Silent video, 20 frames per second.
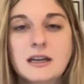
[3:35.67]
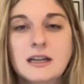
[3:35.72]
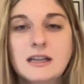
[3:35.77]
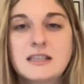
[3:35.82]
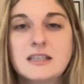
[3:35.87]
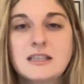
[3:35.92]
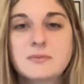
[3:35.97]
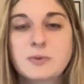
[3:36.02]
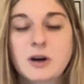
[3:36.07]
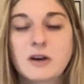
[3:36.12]

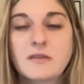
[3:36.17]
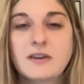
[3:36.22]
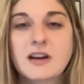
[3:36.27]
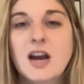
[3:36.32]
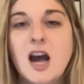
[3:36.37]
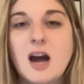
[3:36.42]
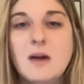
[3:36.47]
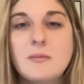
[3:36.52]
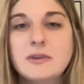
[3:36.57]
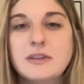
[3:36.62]
this perfect
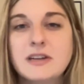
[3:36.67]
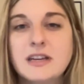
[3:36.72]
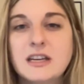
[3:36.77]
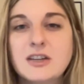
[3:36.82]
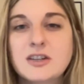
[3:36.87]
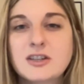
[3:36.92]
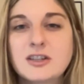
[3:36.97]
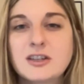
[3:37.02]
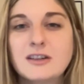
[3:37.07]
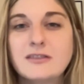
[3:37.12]

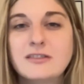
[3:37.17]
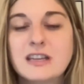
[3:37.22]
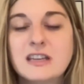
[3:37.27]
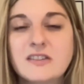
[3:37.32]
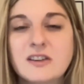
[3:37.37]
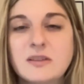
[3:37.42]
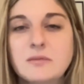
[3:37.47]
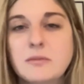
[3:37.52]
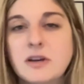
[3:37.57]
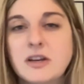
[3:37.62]
combination of
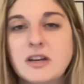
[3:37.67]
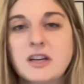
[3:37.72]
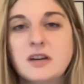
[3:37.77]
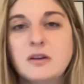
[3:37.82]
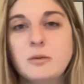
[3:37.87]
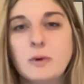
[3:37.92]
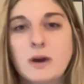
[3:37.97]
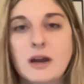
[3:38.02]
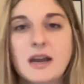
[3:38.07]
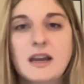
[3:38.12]
giving money
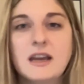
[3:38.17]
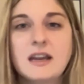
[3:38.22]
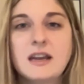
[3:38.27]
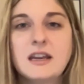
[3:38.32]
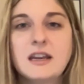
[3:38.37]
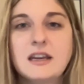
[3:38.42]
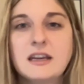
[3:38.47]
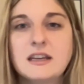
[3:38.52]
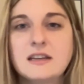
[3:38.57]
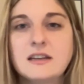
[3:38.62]

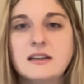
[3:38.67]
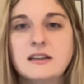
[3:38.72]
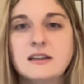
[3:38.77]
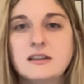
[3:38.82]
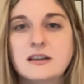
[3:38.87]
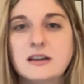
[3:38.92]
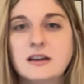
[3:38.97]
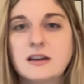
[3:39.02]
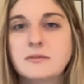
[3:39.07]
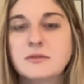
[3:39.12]
away and
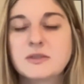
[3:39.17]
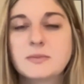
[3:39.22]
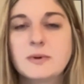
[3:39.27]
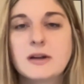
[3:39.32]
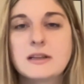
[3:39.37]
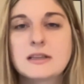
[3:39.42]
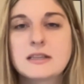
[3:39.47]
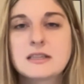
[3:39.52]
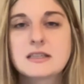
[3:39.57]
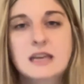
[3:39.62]
um,
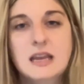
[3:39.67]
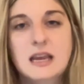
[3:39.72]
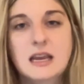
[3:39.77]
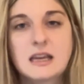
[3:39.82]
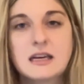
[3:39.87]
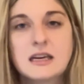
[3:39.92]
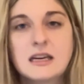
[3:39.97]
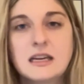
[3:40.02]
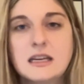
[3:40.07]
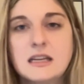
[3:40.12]

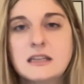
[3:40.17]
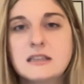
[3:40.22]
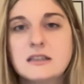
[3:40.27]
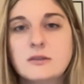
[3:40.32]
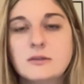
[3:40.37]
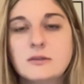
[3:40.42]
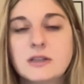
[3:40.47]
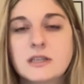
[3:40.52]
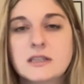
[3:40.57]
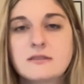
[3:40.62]
spontaneity and
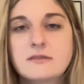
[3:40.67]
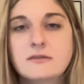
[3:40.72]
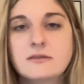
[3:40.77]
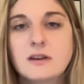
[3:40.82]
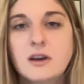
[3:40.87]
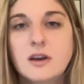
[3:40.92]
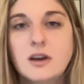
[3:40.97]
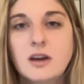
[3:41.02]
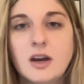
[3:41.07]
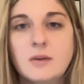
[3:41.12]
doing this
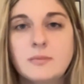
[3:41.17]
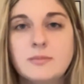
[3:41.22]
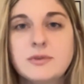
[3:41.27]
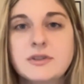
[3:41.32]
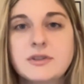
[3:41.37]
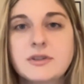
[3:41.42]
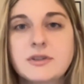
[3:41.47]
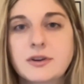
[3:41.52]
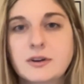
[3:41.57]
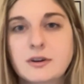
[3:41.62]

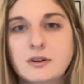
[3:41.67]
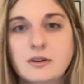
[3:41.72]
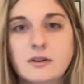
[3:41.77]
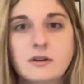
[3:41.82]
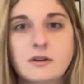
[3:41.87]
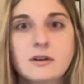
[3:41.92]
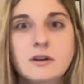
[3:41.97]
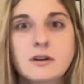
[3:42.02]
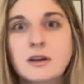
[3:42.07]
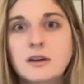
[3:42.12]

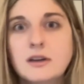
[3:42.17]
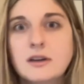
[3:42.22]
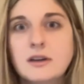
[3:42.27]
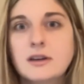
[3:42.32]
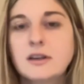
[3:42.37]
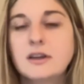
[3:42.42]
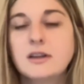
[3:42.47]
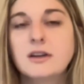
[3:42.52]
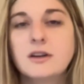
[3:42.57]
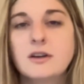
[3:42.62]
absurd
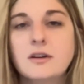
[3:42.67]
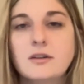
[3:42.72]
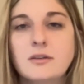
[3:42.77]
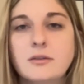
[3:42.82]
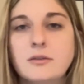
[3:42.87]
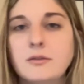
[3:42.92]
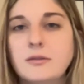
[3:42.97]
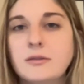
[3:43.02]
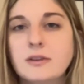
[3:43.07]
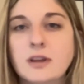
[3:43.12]
you
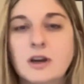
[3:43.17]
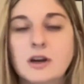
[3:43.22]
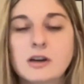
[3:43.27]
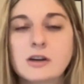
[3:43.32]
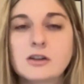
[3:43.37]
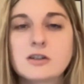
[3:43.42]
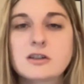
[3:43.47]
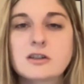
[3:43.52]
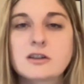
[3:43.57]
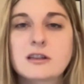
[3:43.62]
know
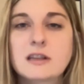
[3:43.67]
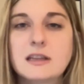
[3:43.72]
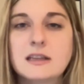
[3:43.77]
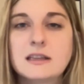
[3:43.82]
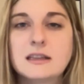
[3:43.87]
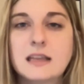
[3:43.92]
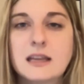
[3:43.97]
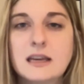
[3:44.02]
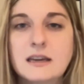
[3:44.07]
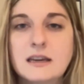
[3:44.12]
larger than
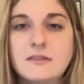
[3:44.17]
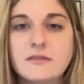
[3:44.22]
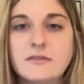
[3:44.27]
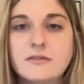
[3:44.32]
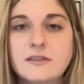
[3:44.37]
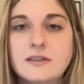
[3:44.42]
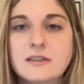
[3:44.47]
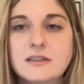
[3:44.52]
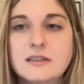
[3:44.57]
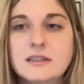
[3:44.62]

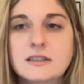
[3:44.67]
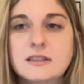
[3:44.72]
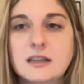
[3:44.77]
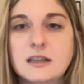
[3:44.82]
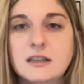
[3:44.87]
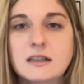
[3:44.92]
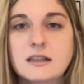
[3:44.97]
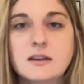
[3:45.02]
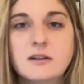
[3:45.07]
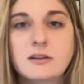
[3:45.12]
life
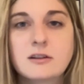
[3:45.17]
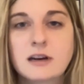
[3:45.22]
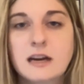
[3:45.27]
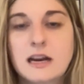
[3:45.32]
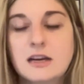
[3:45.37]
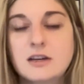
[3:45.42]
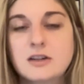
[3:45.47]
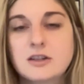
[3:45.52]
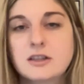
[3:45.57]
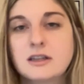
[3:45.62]
stunt
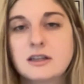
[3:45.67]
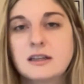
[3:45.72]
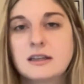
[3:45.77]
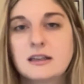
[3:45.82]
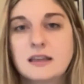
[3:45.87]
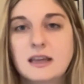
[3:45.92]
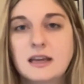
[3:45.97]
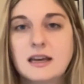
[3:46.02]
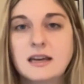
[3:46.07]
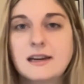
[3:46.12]
creation
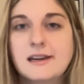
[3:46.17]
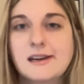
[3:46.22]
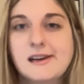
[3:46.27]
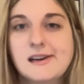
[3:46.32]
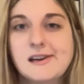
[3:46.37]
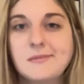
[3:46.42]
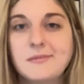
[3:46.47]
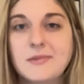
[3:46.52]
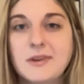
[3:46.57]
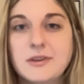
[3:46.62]
that
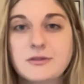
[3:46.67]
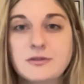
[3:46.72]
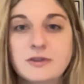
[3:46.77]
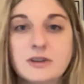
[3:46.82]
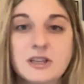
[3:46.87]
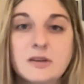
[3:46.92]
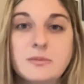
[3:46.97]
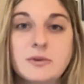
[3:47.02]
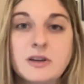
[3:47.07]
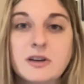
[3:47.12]
um, has
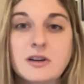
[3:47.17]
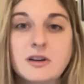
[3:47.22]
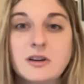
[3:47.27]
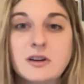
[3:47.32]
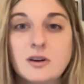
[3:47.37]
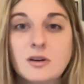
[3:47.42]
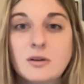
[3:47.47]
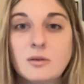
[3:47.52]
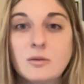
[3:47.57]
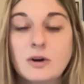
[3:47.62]
really been
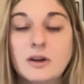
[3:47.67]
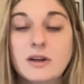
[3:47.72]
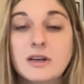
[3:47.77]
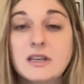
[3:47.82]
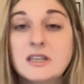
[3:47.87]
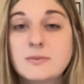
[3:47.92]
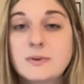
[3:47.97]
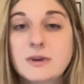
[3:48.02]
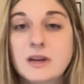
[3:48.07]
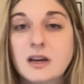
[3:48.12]
what
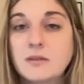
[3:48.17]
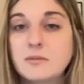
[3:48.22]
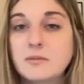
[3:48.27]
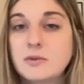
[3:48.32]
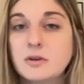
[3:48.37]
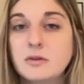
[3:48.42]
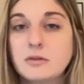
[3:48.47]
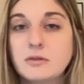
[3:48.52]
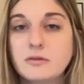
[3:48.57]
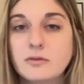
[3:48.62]
he's become
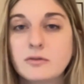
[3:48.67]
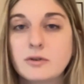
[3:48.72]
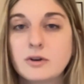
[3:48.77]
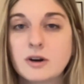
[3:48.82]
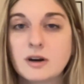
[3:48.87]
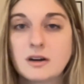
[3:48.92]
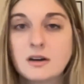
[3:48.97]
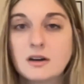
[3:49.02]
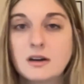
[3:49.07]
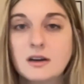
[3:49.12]
known
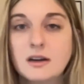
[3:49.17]
for